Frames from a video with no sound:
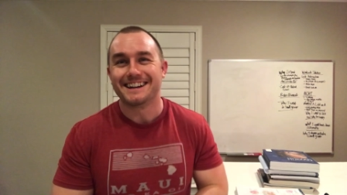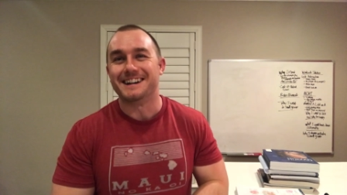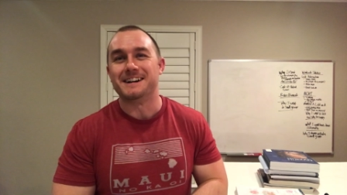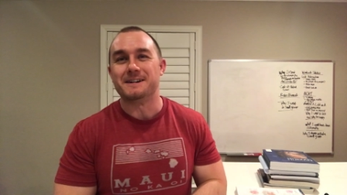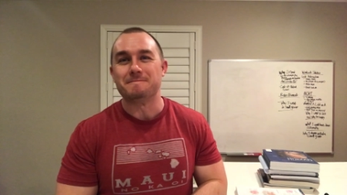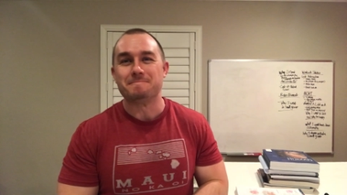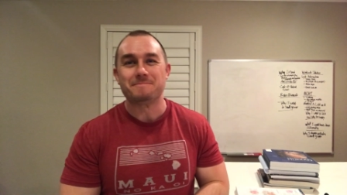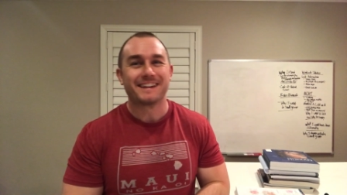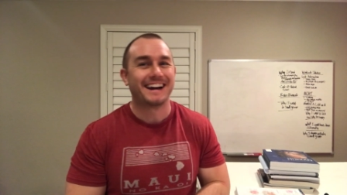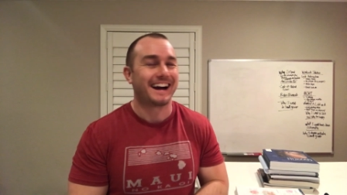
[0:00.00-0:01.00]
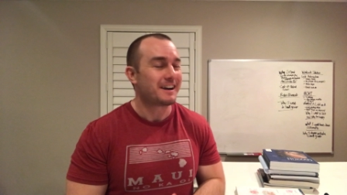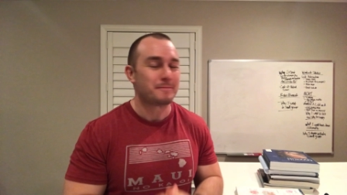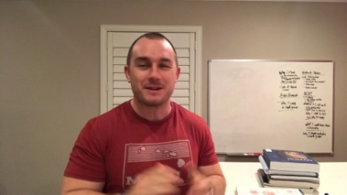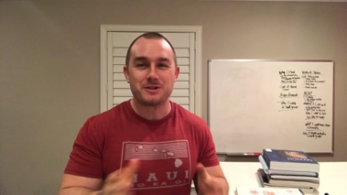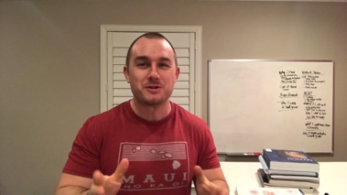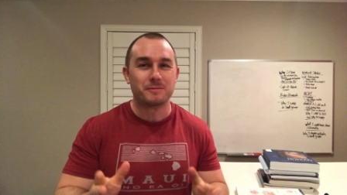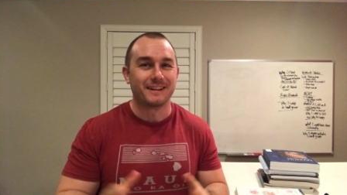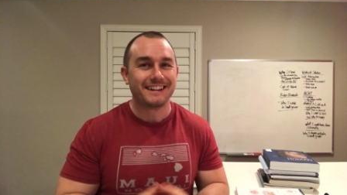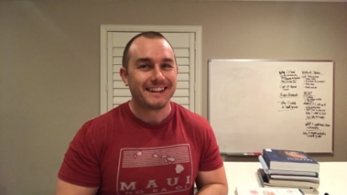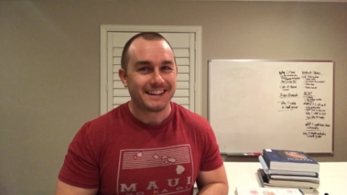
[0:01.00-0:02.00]
Um, I don't know about you,
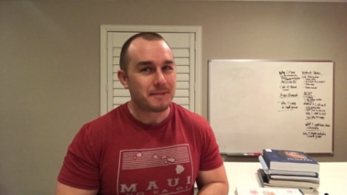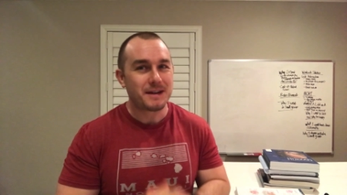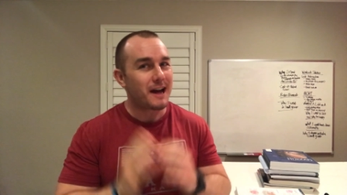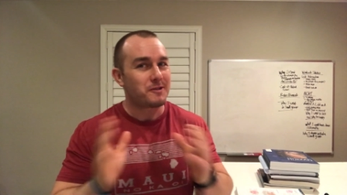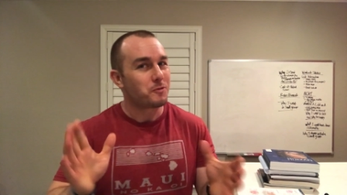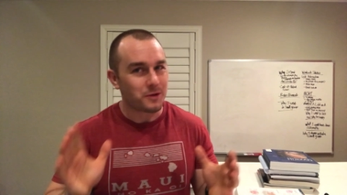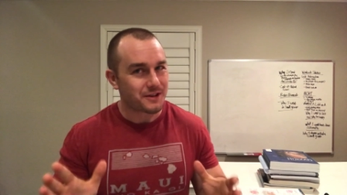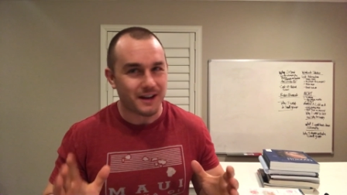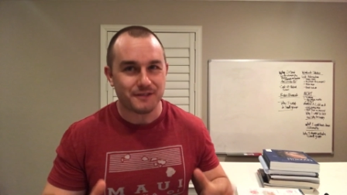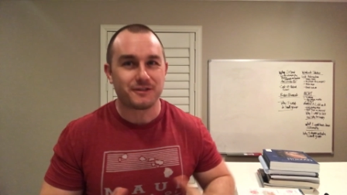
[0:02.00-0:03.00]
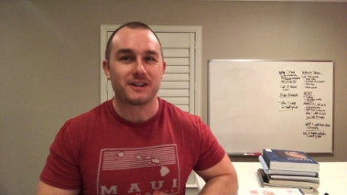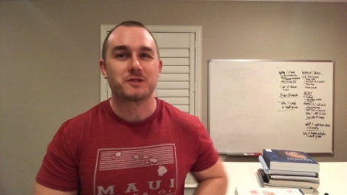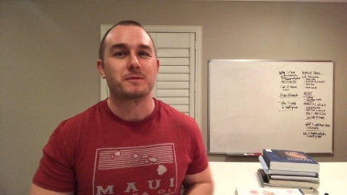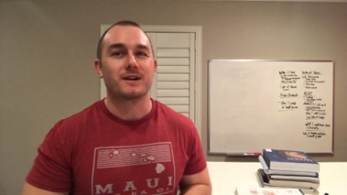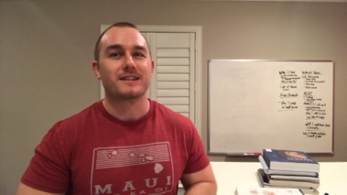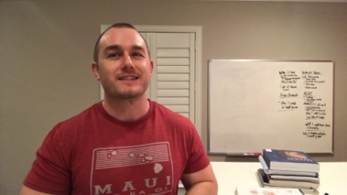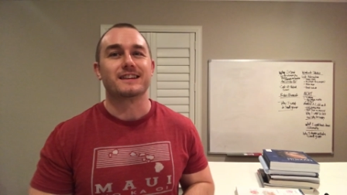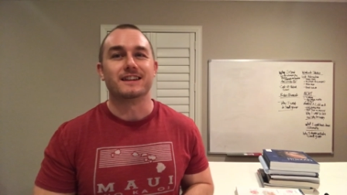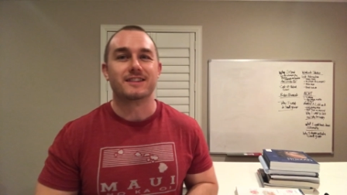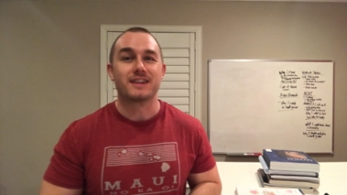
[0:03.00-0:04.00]
but the MCAT was not a fun experience.
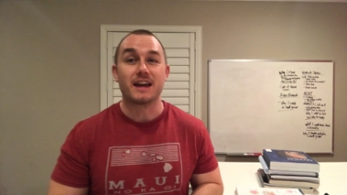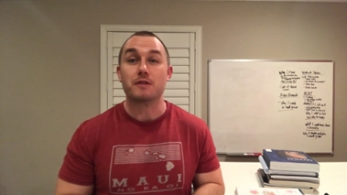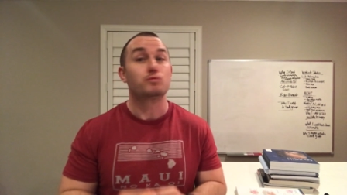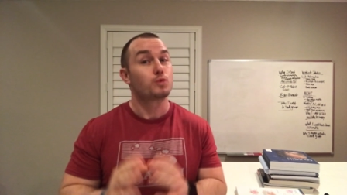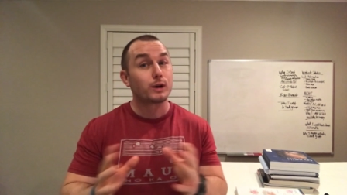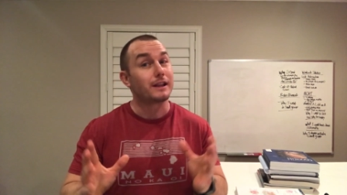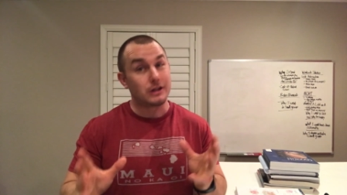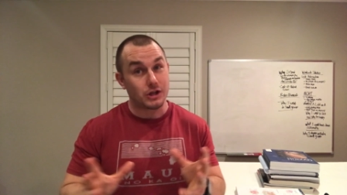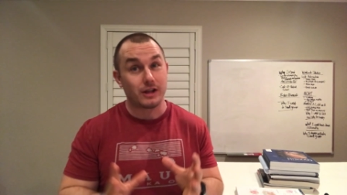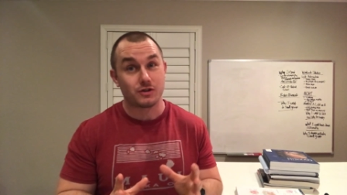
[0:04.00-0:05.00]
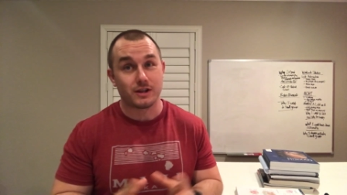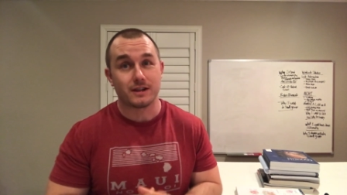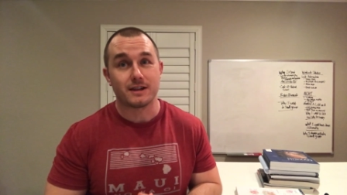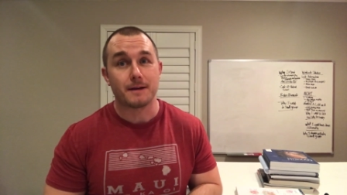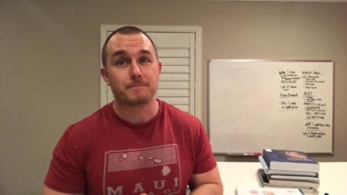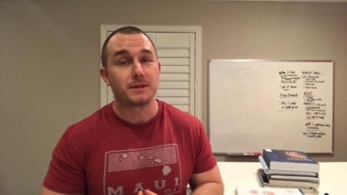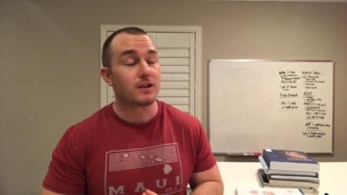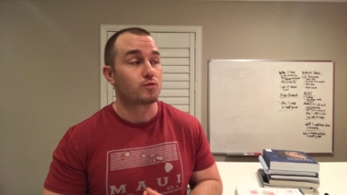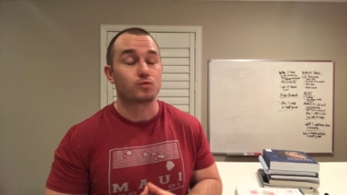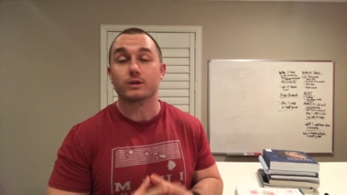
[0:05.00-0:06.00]
It's a really challenging exam.
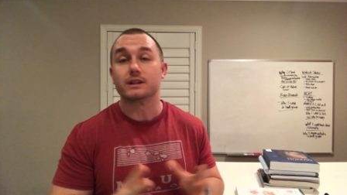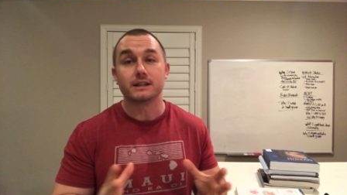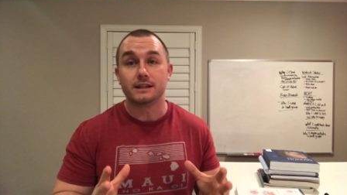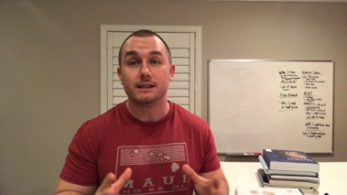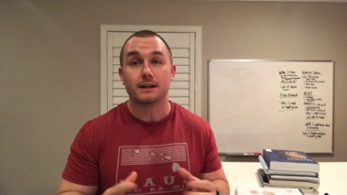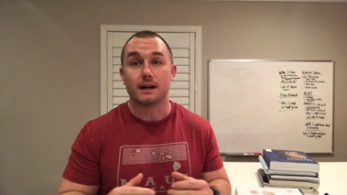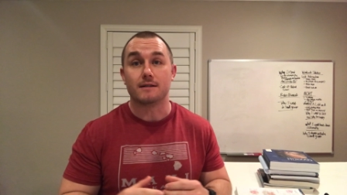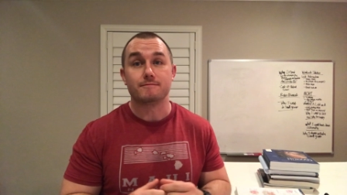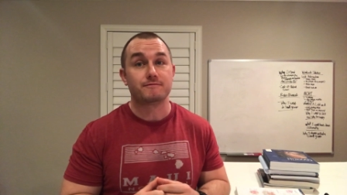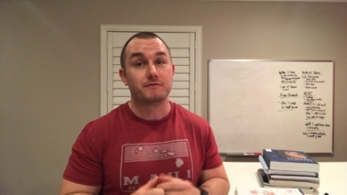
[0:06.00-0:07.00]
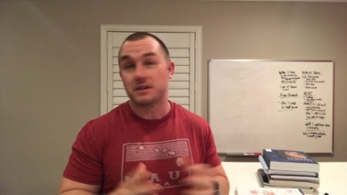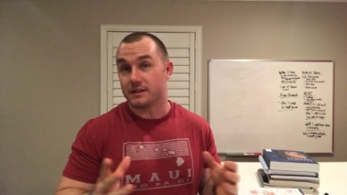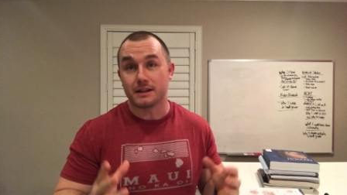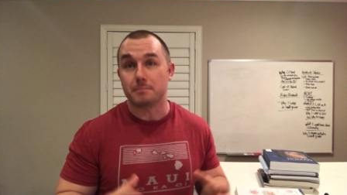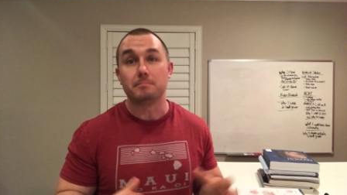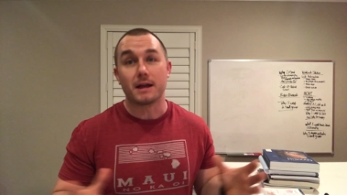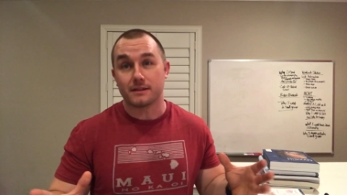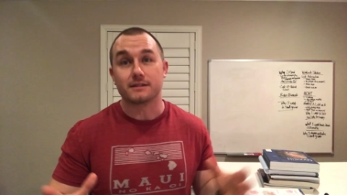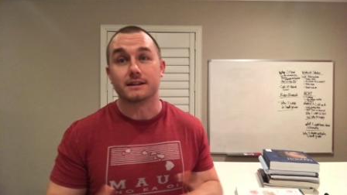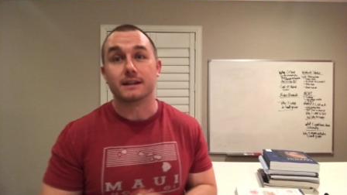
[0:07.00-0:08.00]
It's really uh, physically and
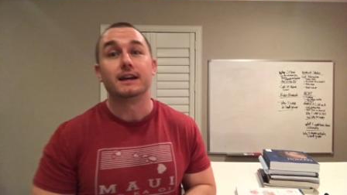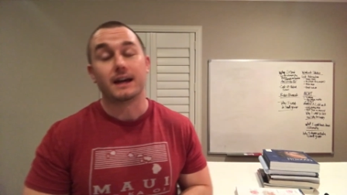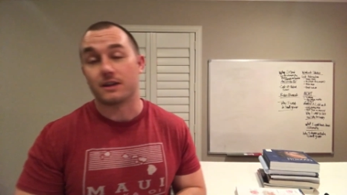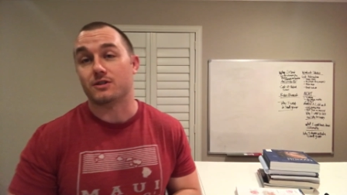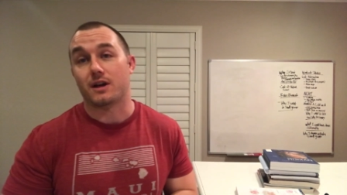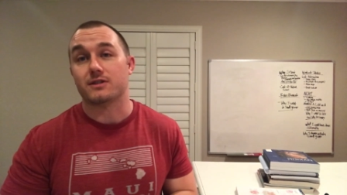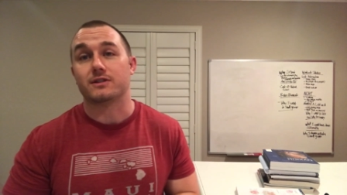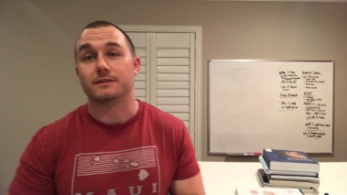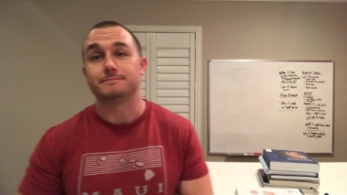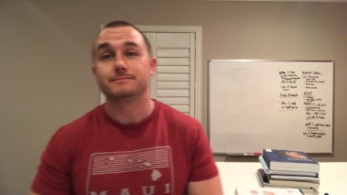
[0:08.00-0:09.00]
mentally exhausting.